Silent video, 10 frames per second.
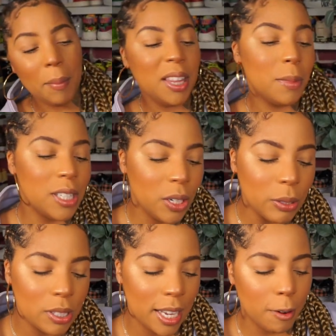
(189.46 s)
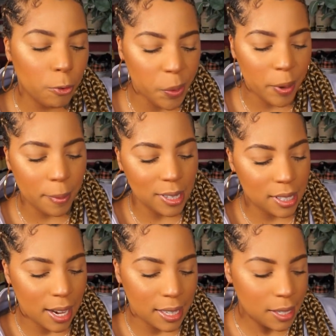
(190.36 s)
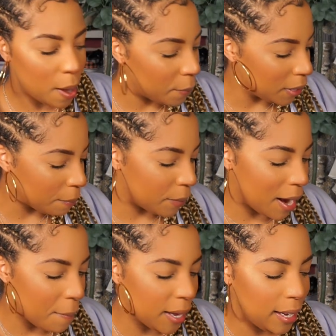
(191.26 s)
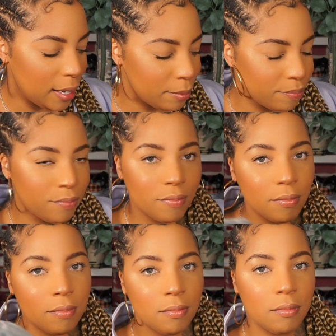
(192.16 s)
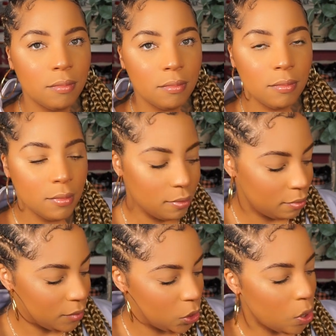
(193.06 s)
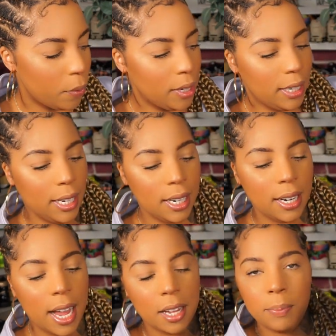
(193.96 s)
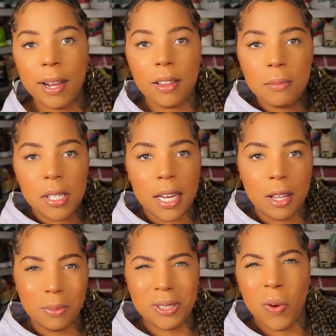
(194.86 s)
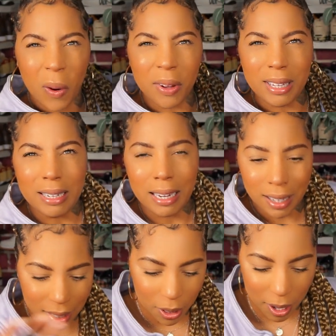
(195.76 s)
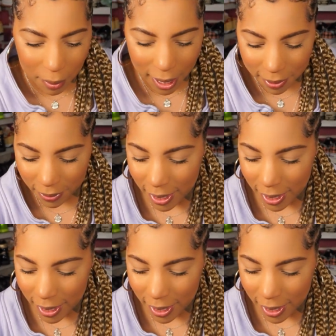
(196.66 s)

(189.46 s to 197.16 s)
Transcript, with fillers: I mean, the materials there, Free People is a nice company, but I mean, do I really need it? I could pair them together, but do I really need it? You know what I mean?